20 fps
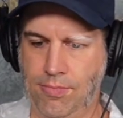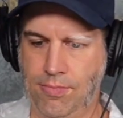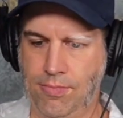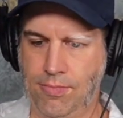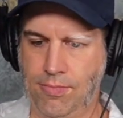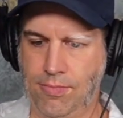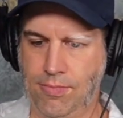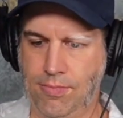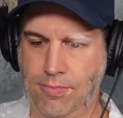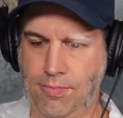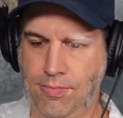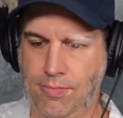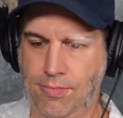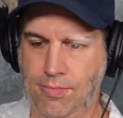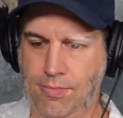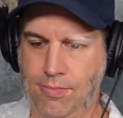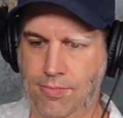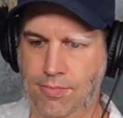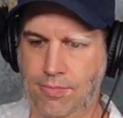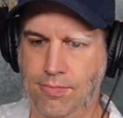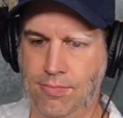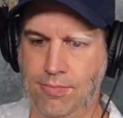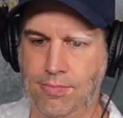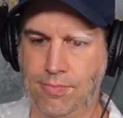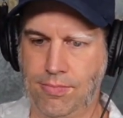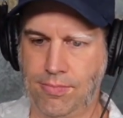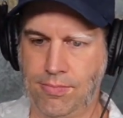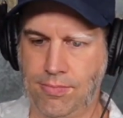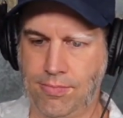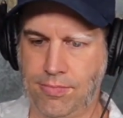
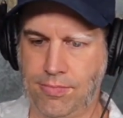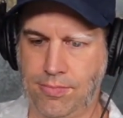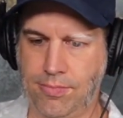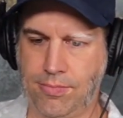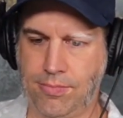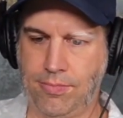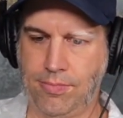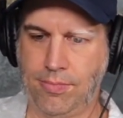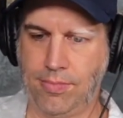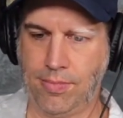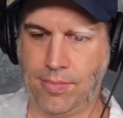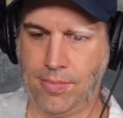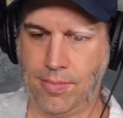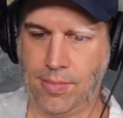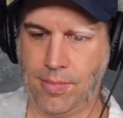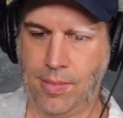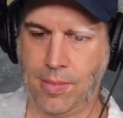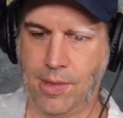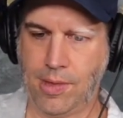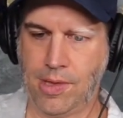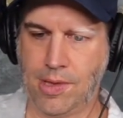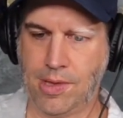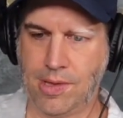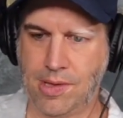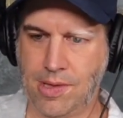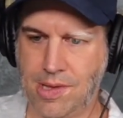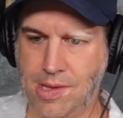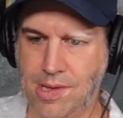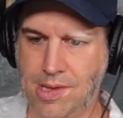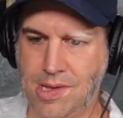
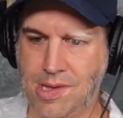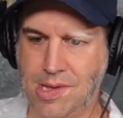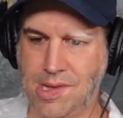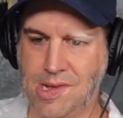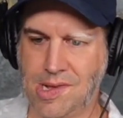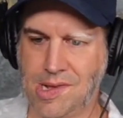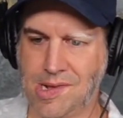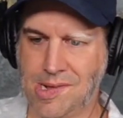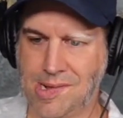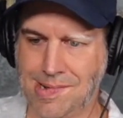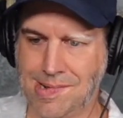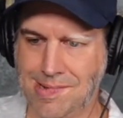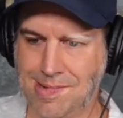This person isn't speaking.